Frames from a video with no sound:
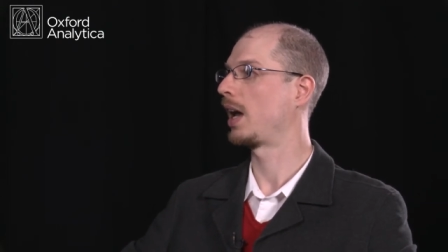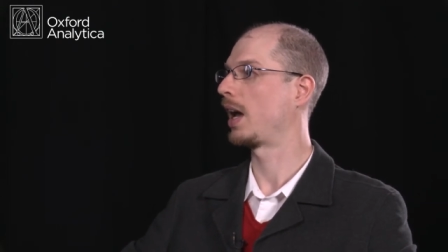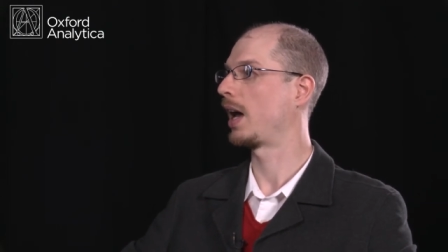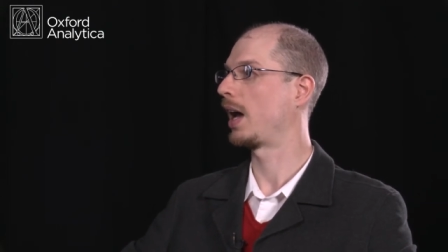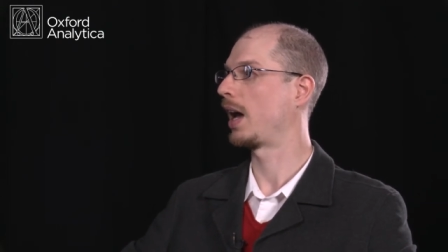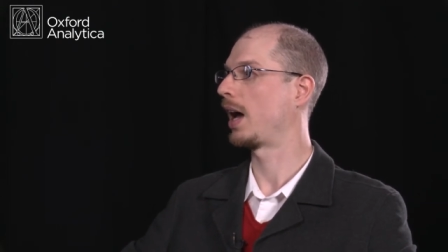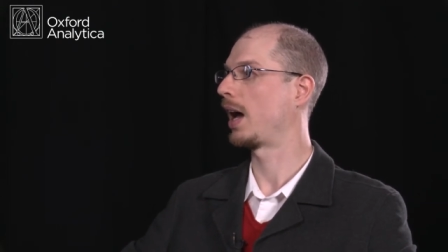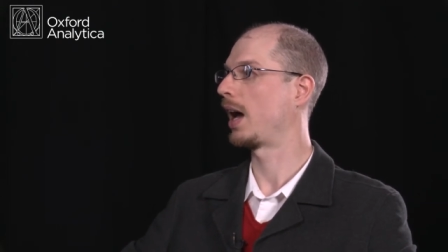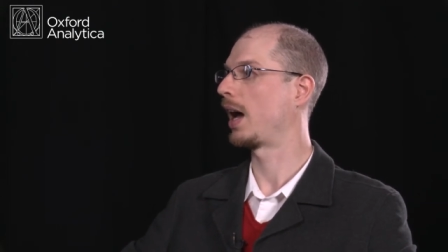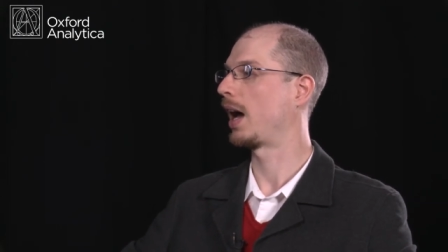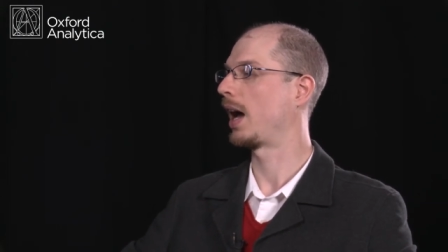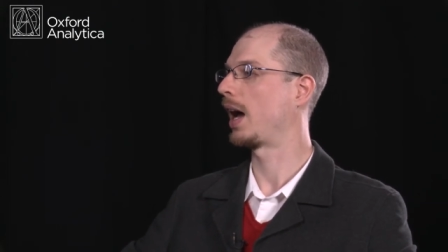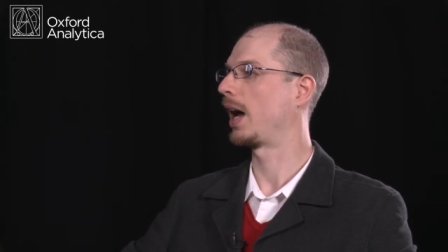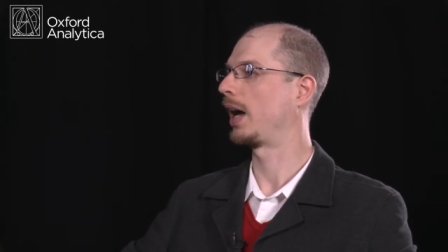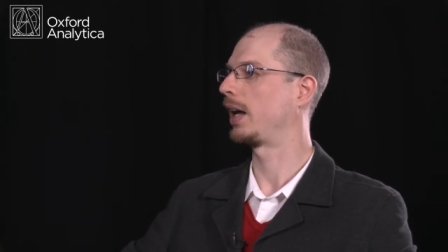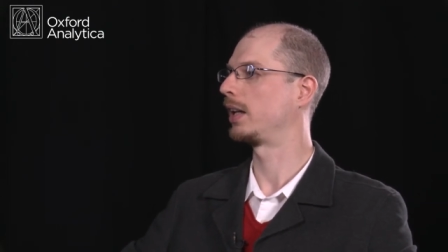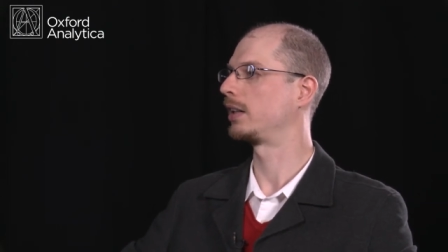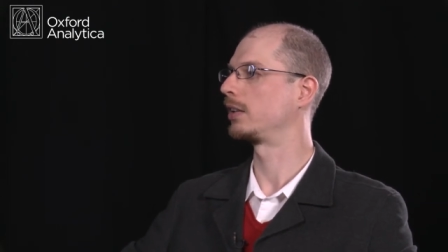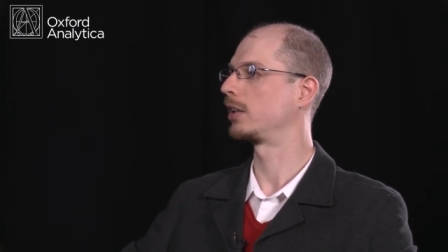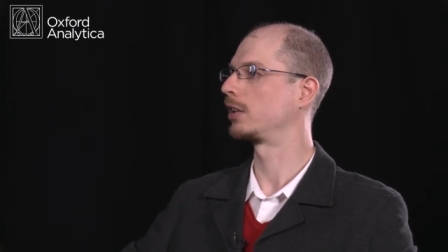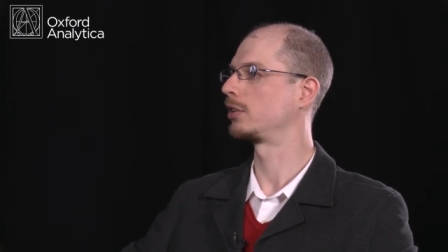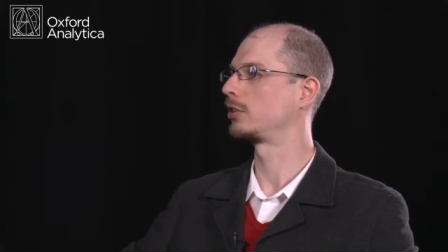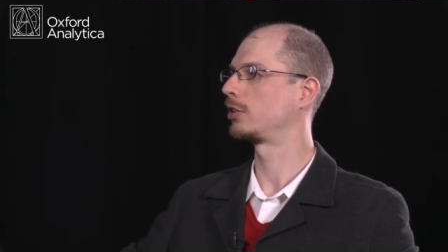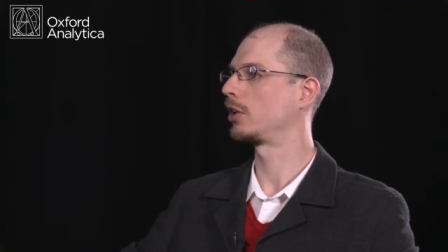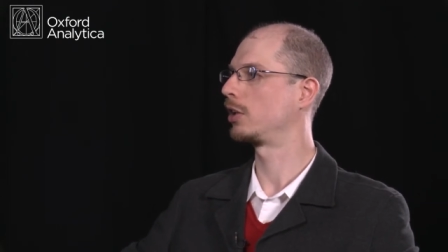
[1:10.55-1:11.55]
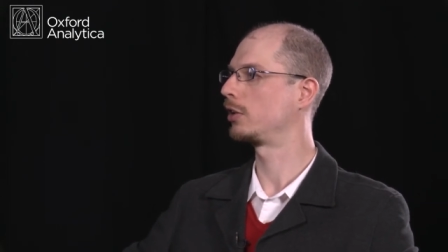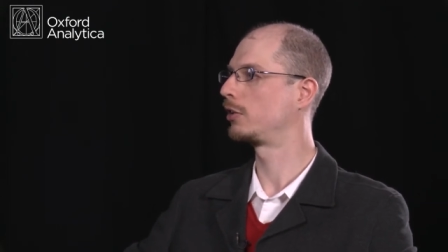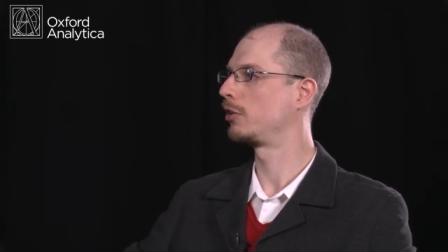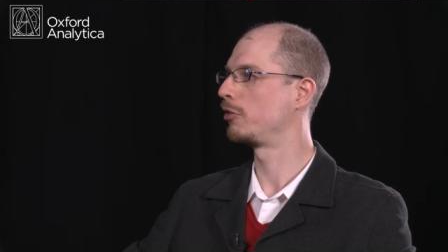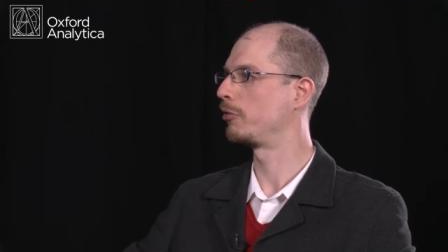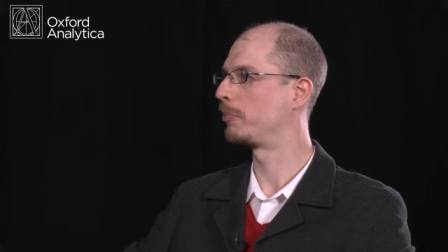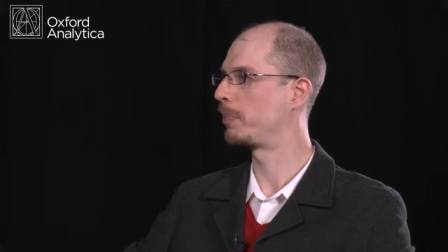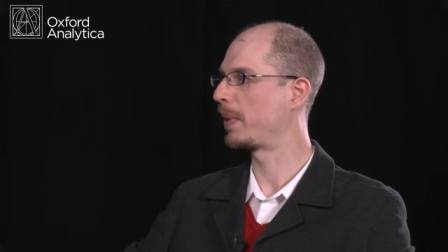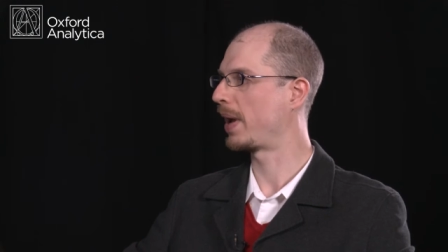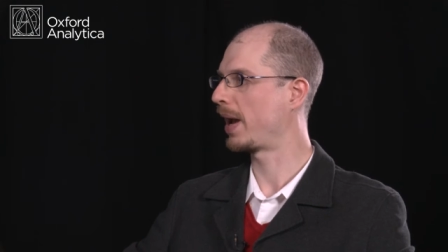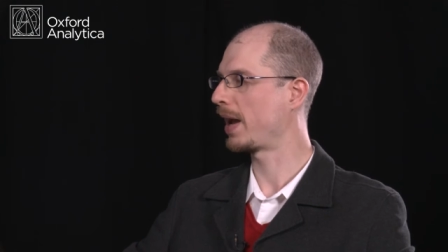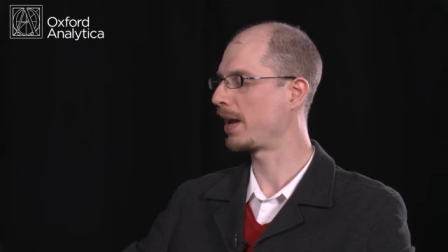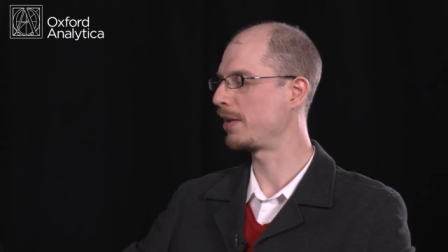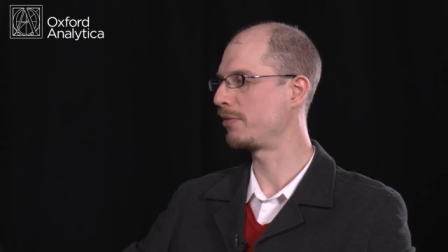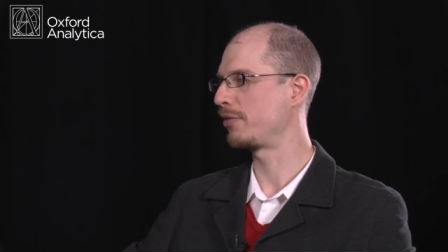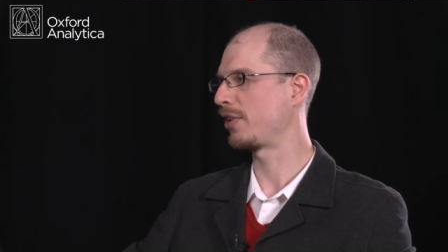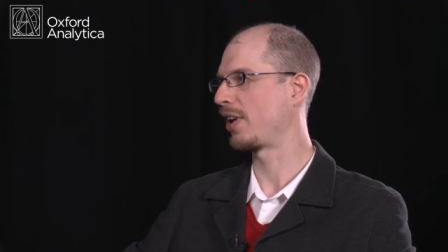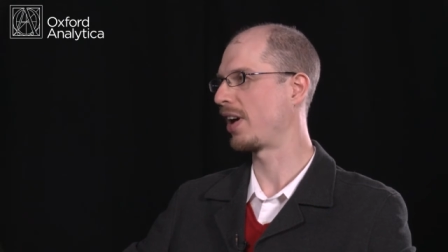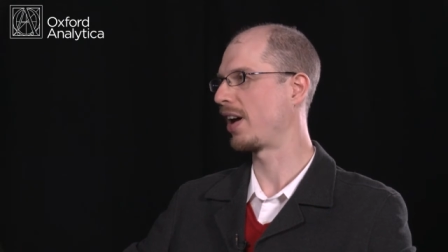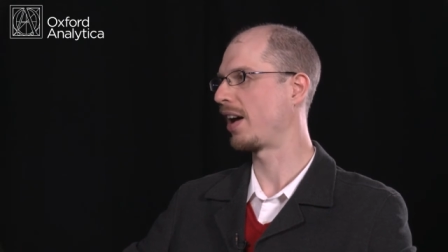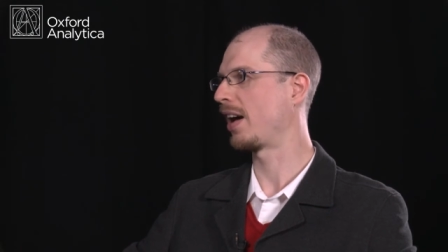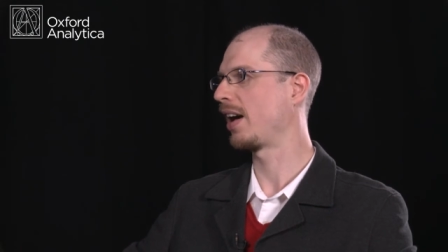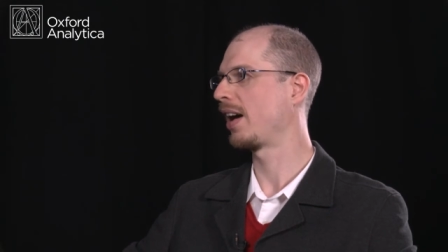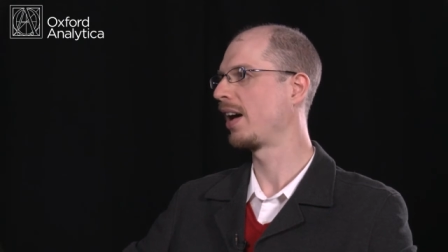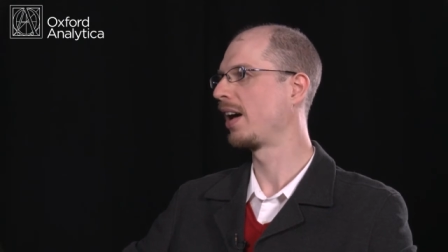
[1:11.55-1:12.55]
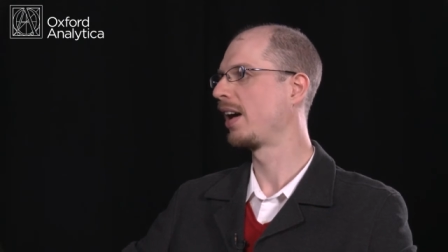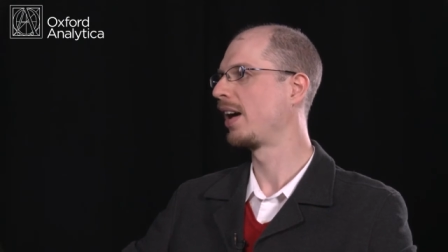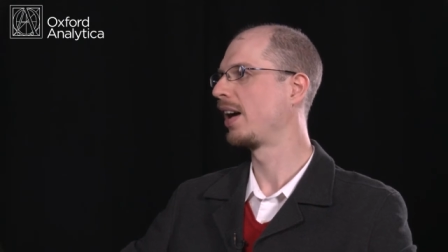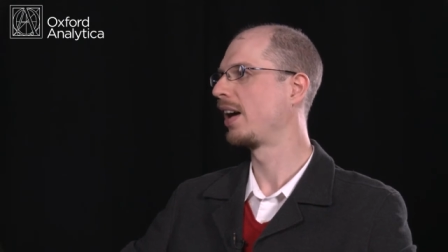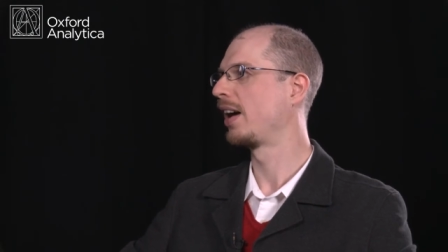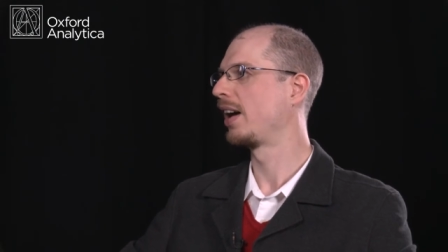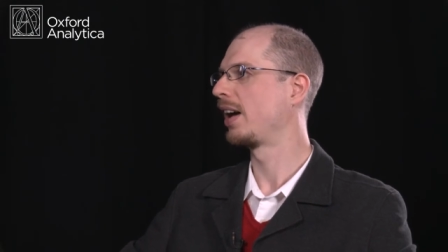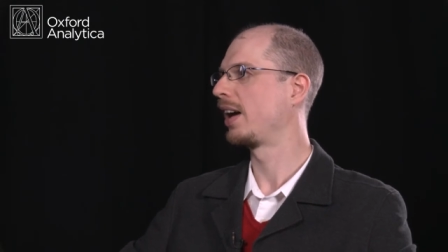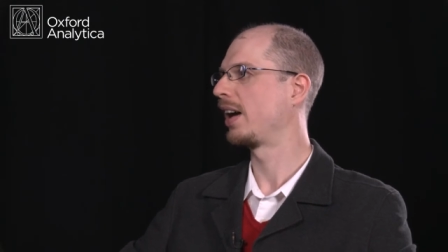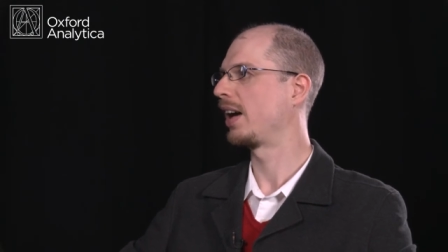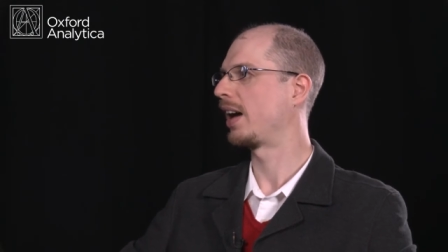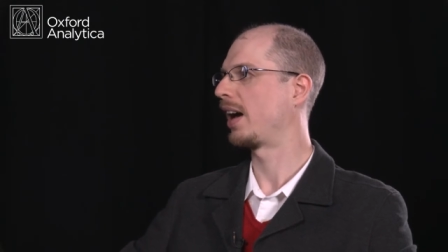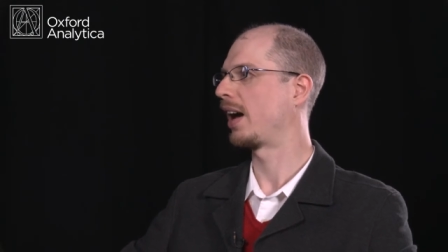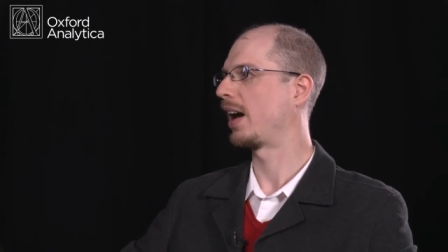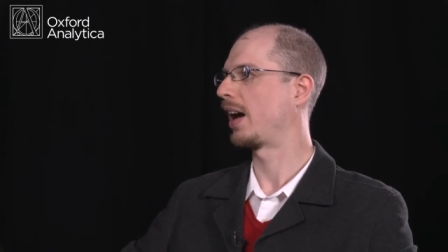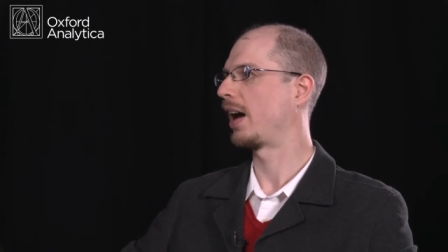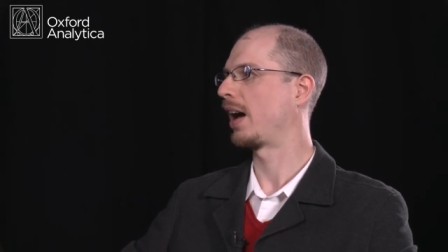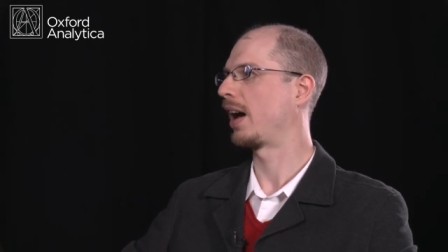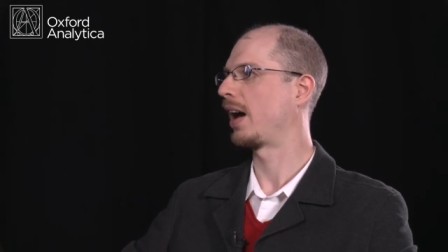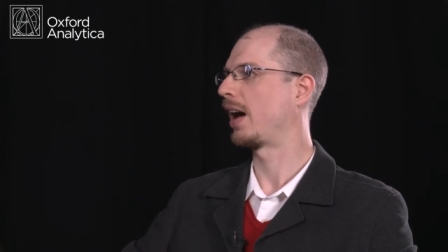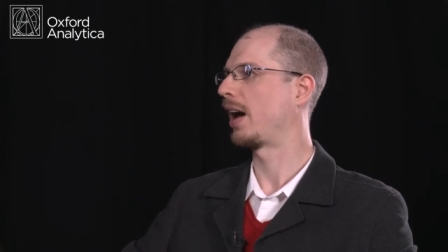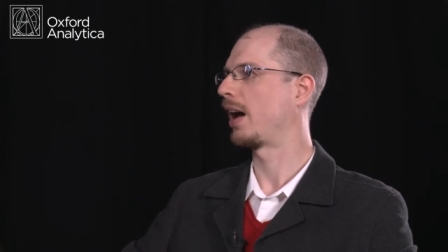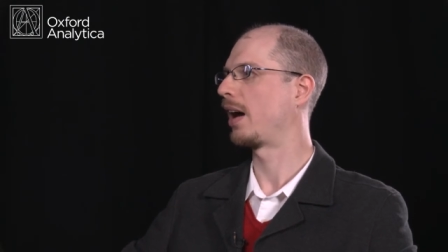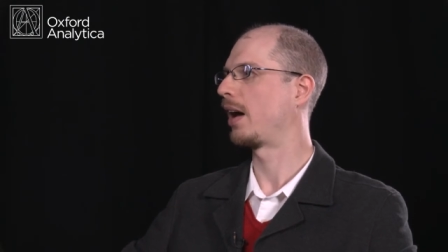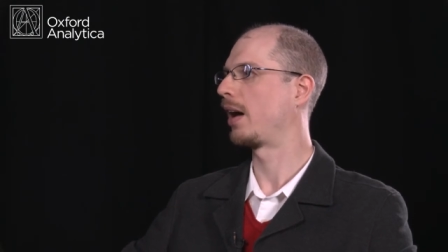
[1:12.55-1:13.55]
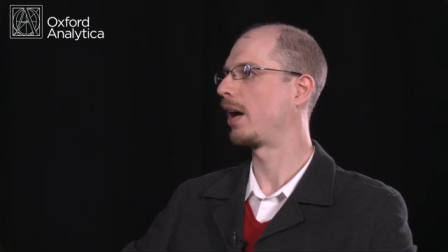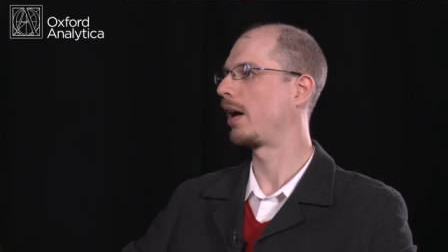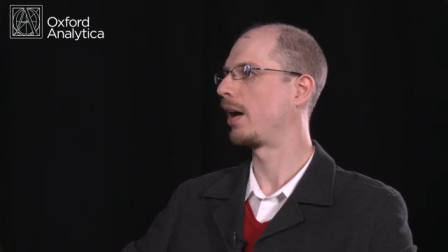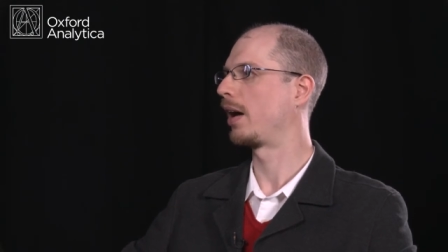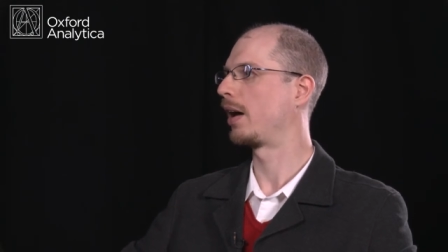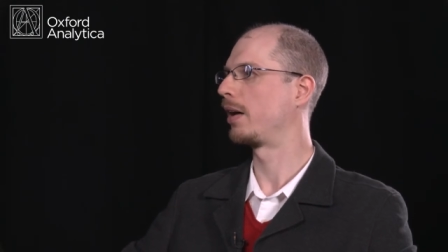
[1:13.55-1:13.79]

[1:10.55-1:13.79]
uh, and assertive behavior uh,